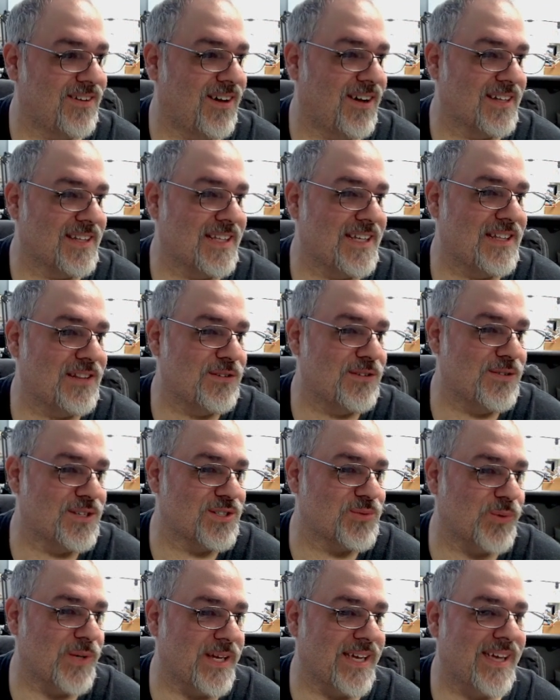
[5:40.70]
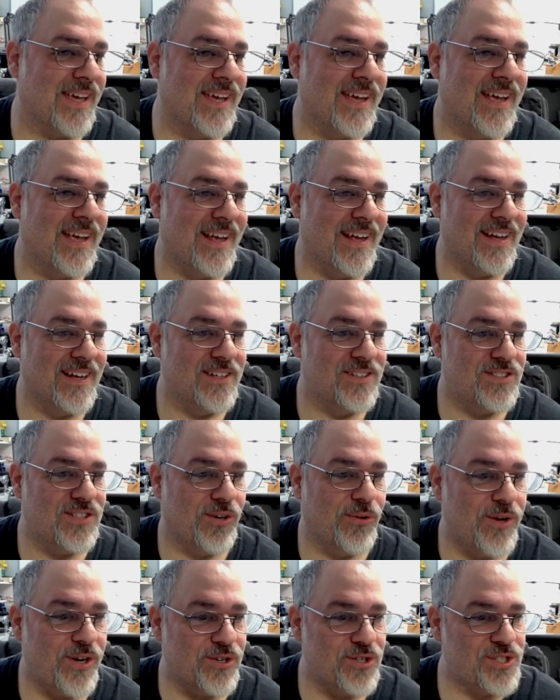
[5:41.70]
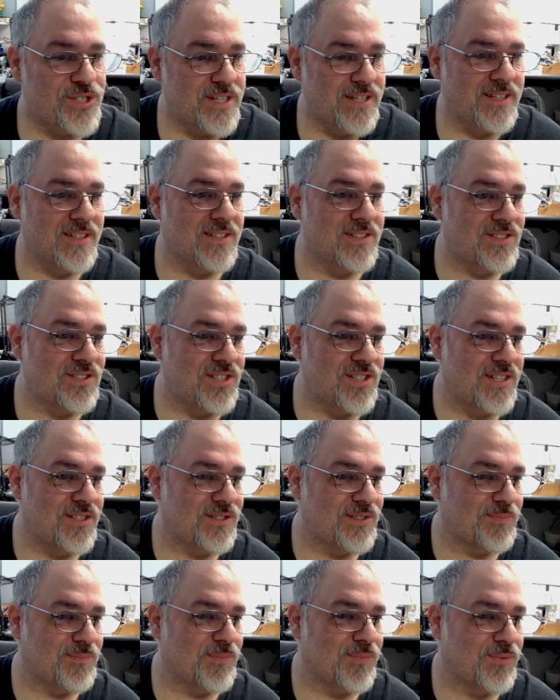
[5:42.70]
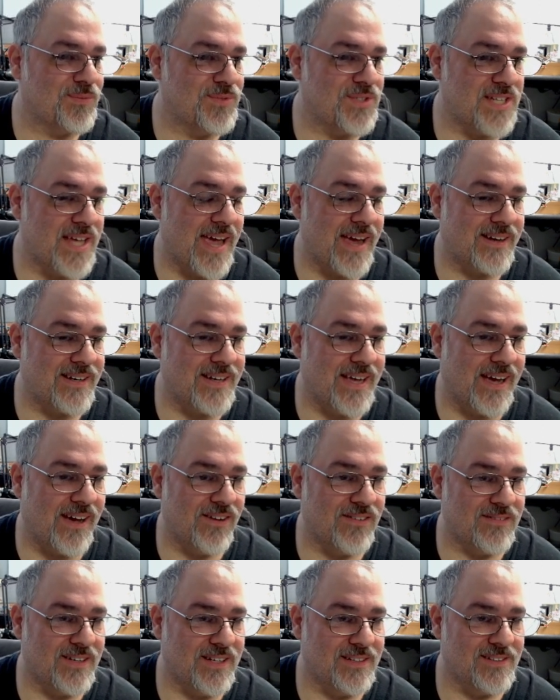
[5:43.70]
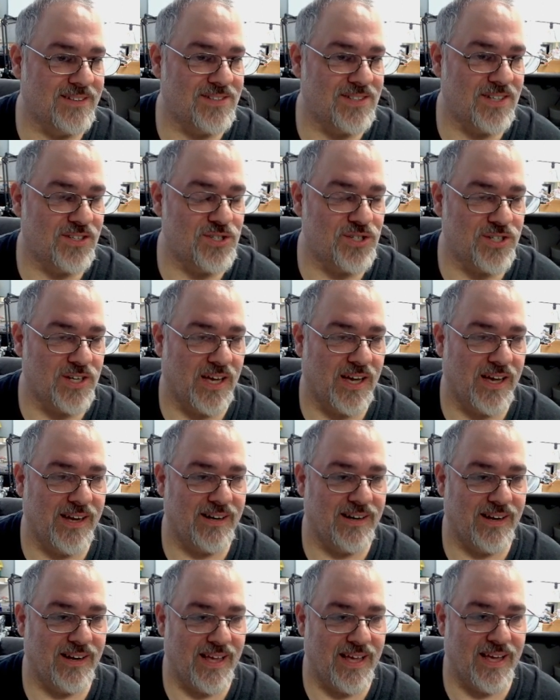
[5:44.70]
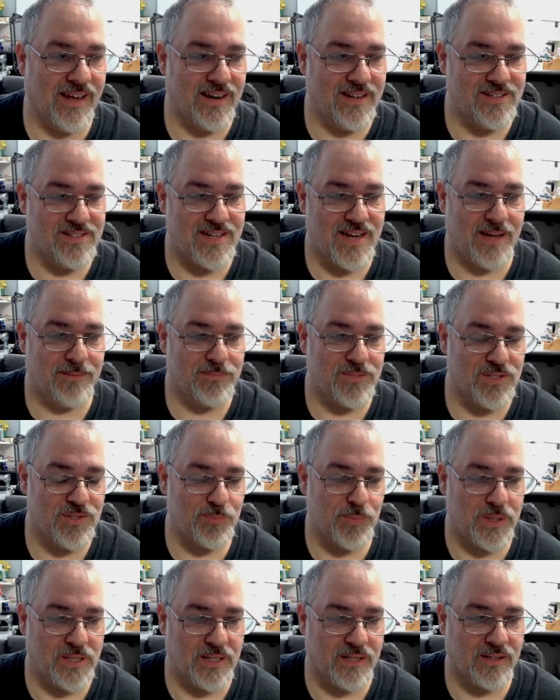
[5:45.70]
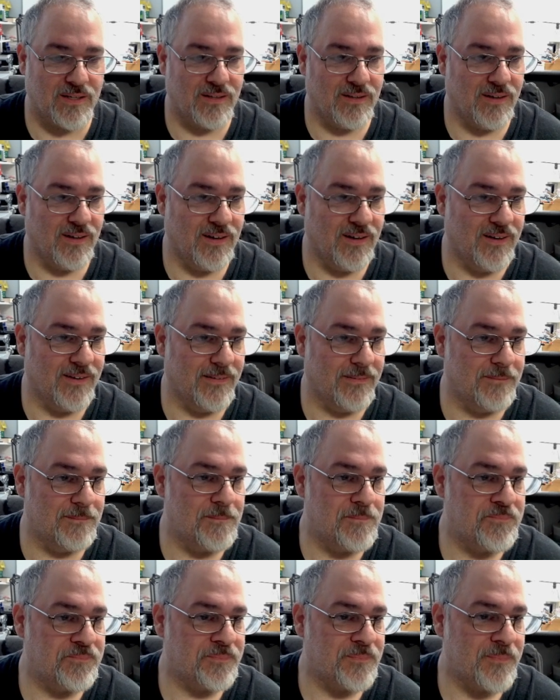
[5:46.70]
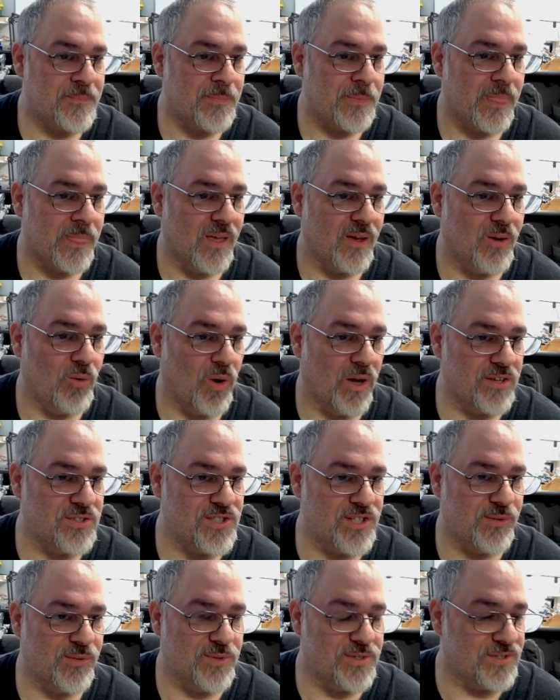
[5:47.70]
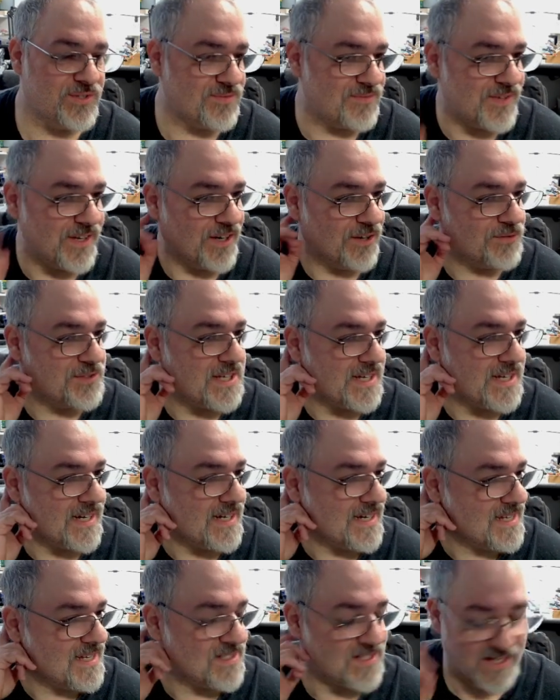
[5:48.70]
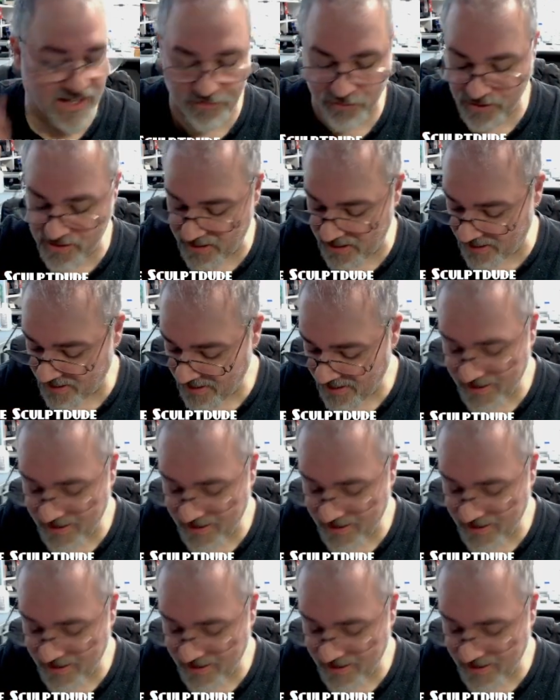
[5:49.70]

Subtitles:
LeeLoo this week. So here she is. She's sacked out in the sunshine, and I snapped this pic while she was, taking it easy and everything.